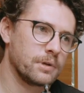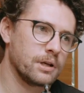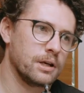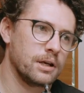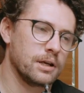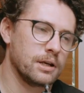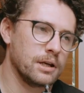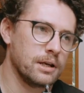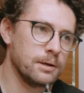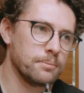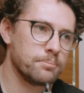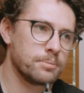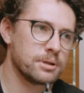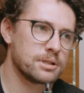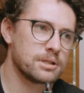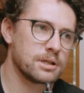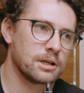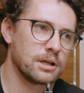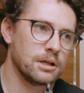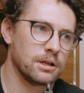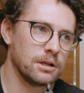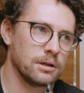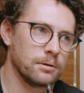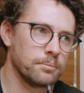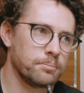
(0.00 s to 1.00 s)
any
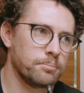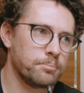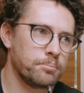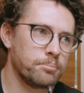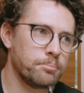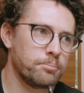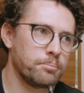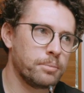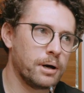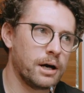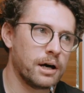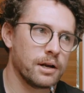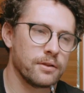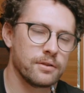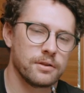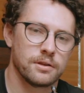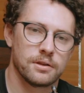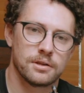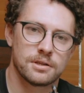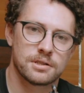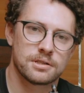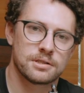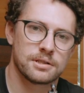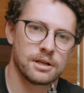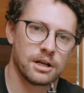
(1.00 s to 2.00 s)
particular part that
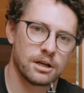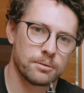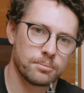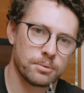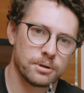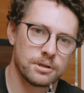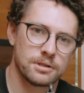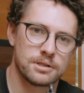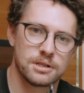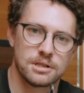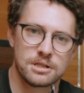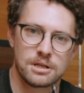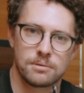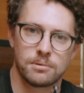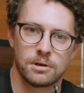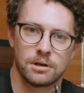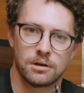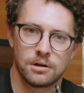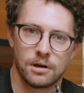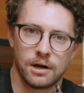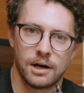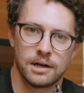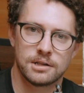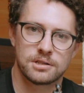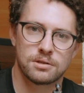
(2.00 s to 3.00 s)
the celebrant says something
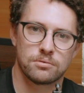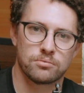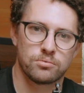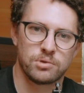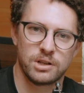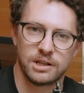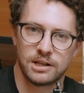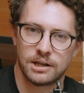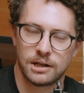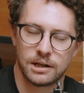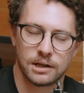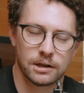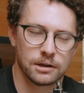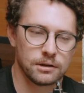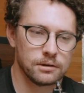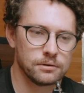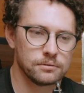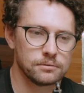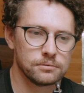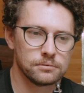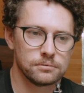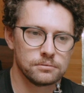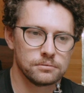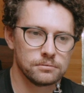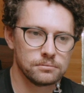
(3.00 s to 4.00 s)
nice, a reading,
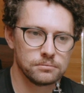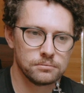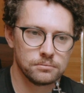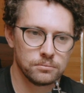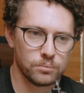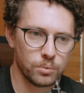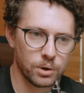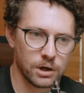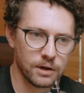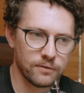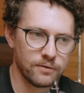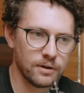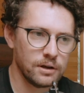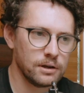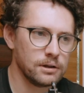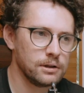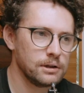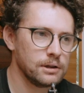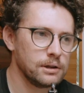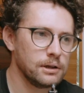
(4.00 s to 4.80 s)
whatever,